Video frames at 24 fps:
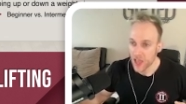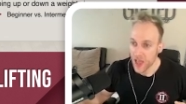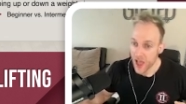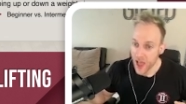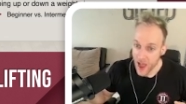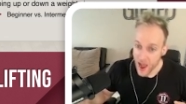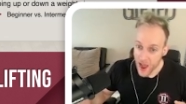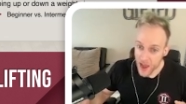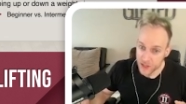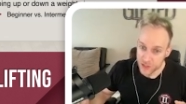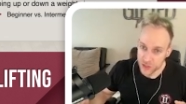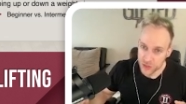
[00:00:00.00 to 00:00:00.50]

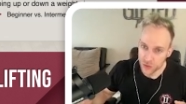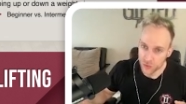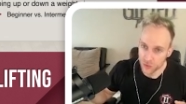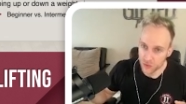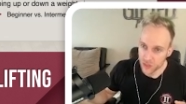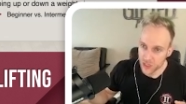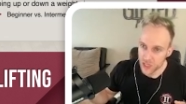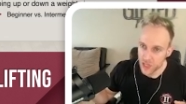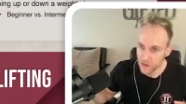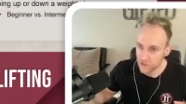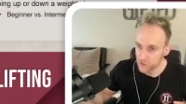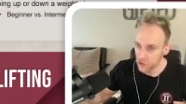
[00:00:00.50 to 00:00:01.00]
as you
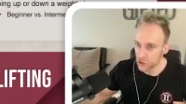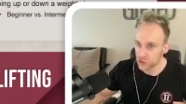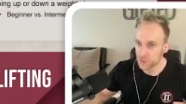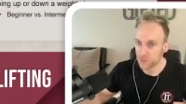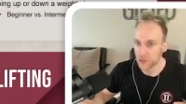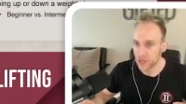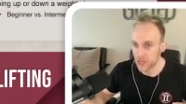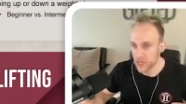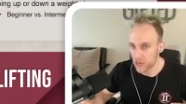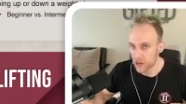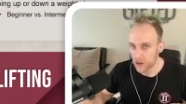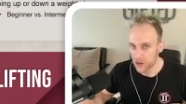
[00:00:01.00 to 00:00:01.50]
leave those
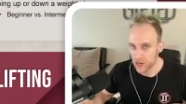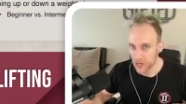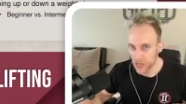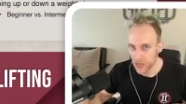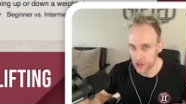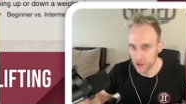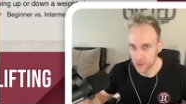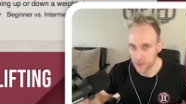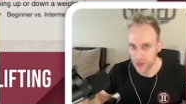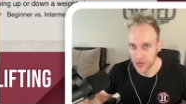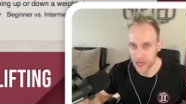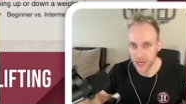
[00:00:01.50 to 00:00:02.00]
beginner and
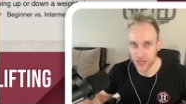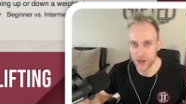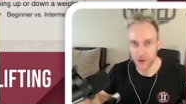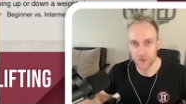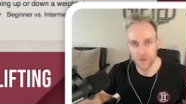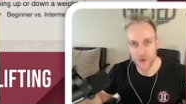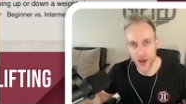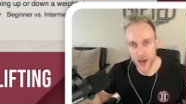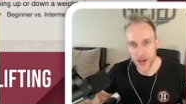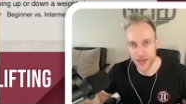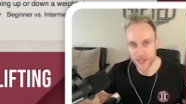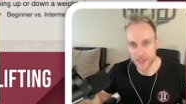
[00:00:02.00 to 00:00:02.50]
intermediate
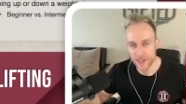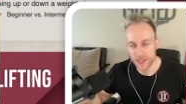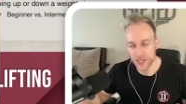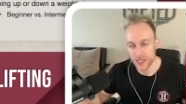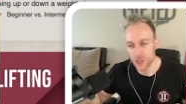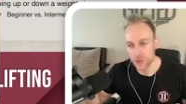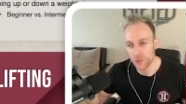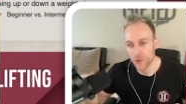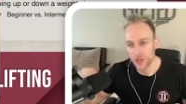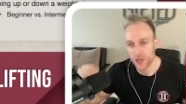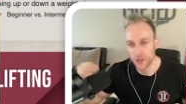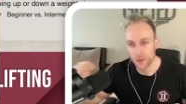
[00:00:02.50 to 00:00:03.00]
ranks and
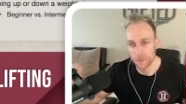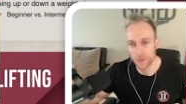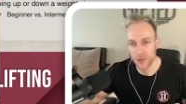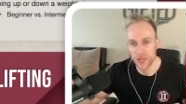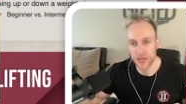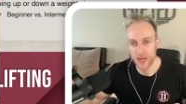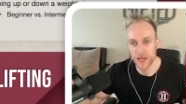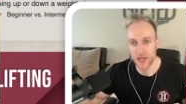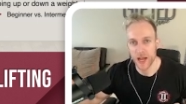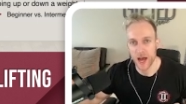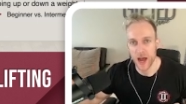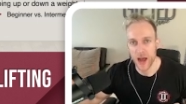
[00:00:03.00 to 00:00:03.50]
you want to
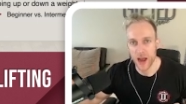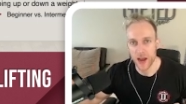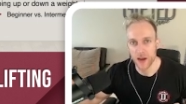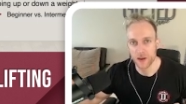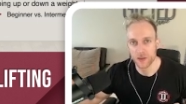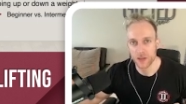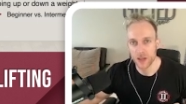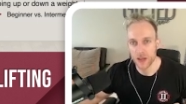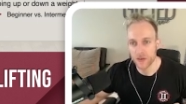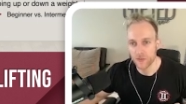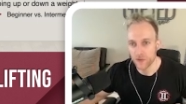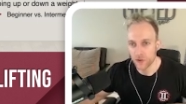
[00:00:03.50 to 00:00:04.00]
compete at a higher
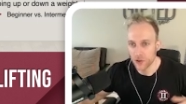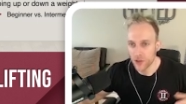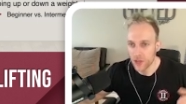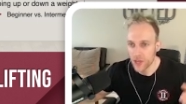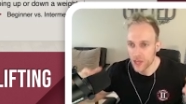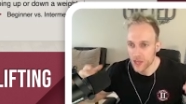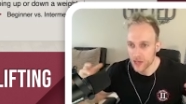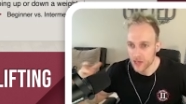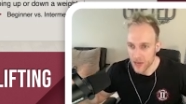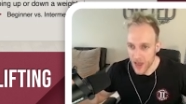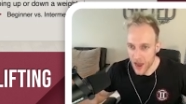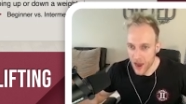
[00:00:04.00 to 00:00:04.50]
level,
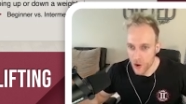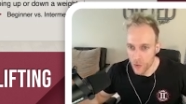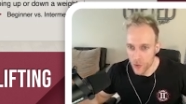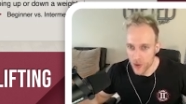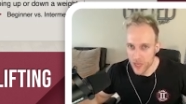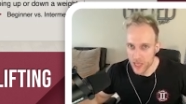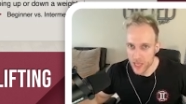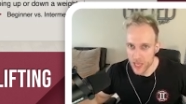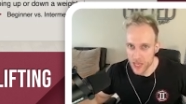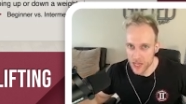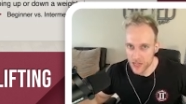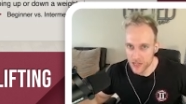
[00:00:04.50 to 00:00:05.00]
now we
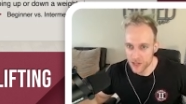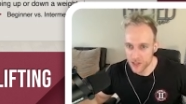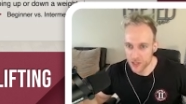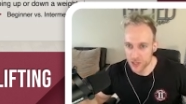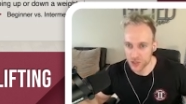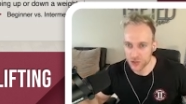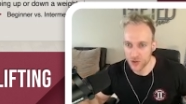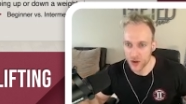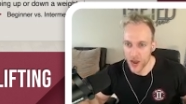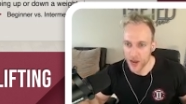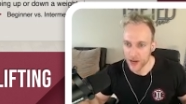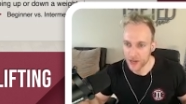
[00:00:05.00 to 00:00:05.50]
can get into the
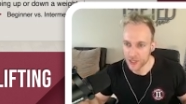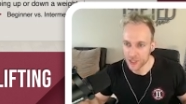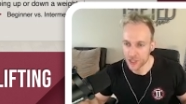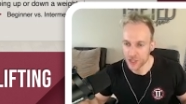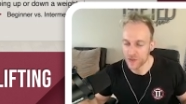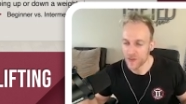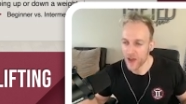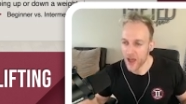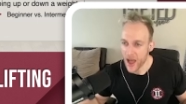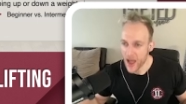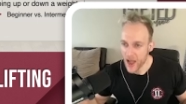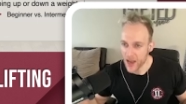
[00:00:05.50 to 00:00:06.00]
strategy
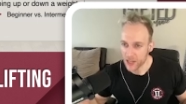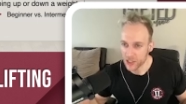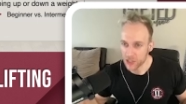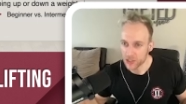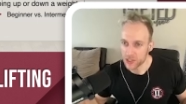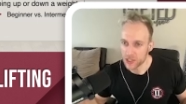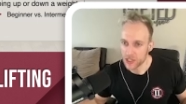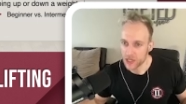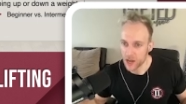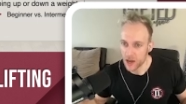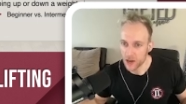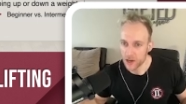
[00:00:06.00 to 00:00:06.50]
of
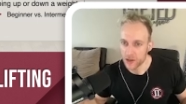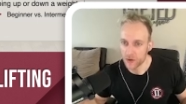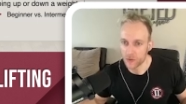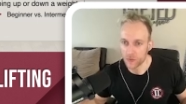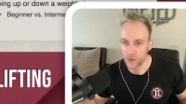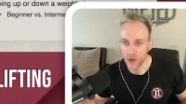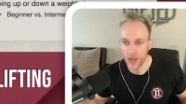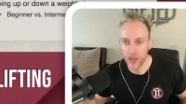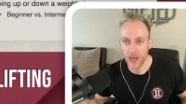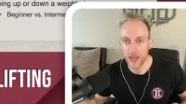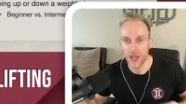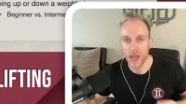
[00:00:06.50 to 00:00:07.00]
actually cutting
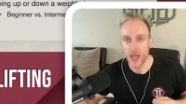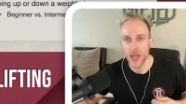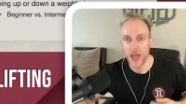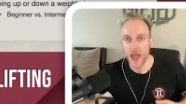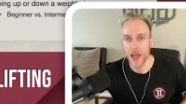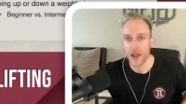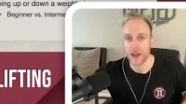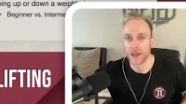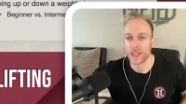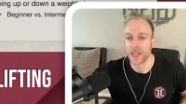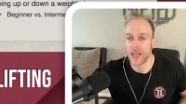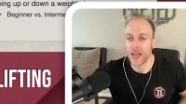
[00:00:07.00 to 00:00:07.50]
weight
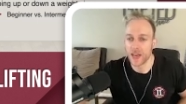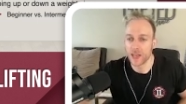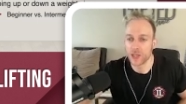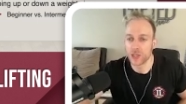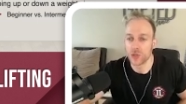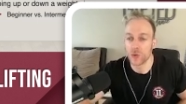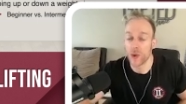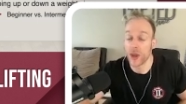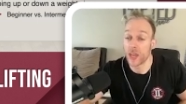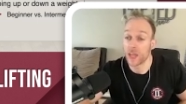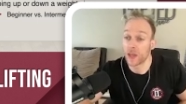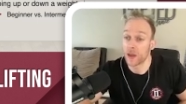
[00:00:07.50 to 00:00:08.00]
and getting
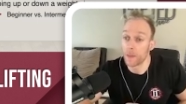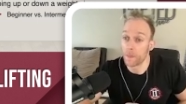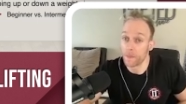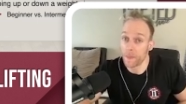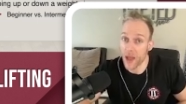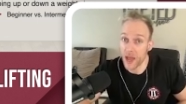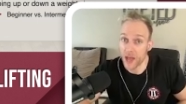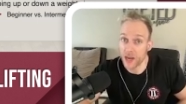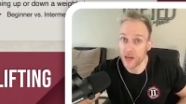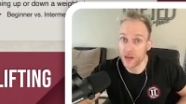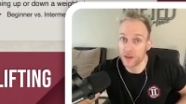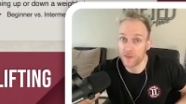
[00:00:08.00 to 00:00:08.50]
to a
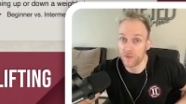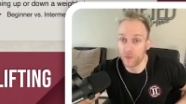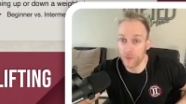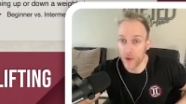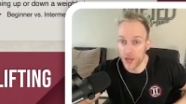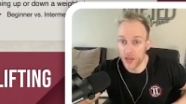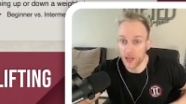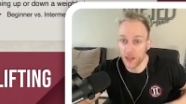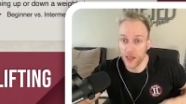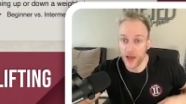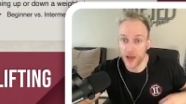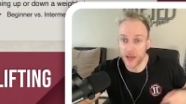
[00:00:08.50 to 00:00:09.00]
competitive
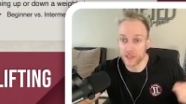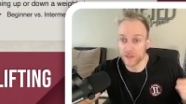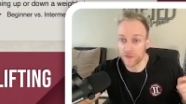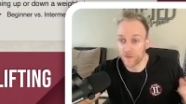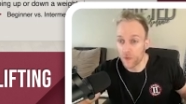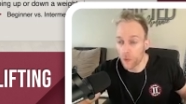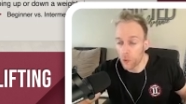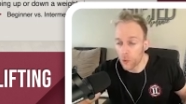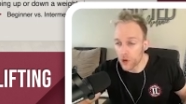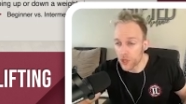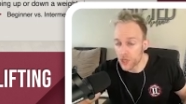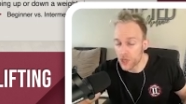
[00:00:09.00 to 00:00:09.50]
weight class
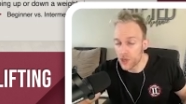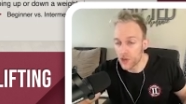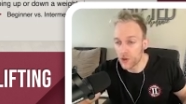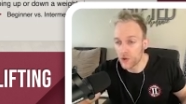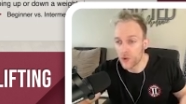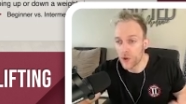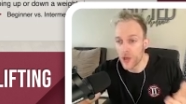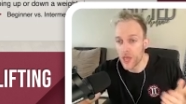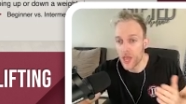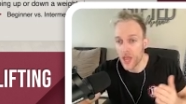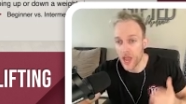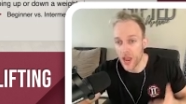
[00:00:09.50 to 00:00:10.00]
for
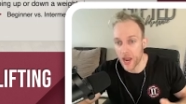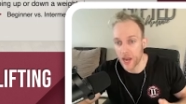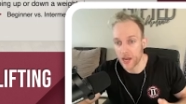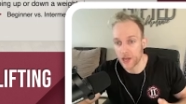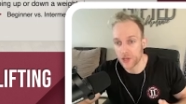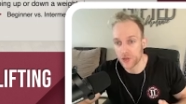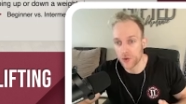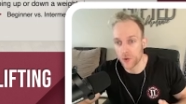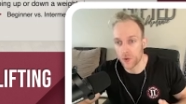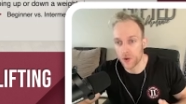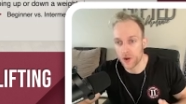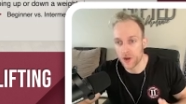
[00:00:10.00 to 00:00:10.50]
you
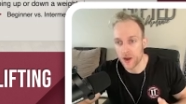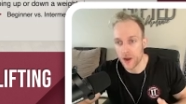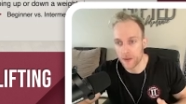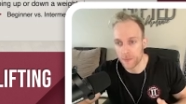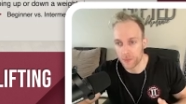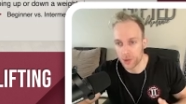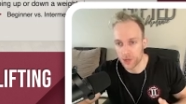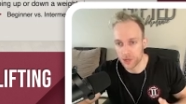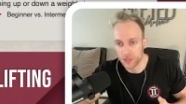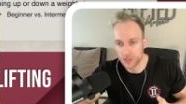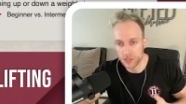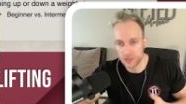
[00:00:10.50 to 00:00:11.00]
and your
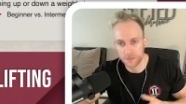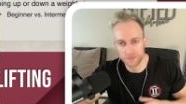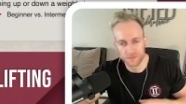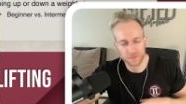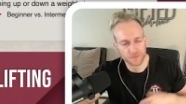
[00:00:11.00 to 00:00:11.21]
numbers.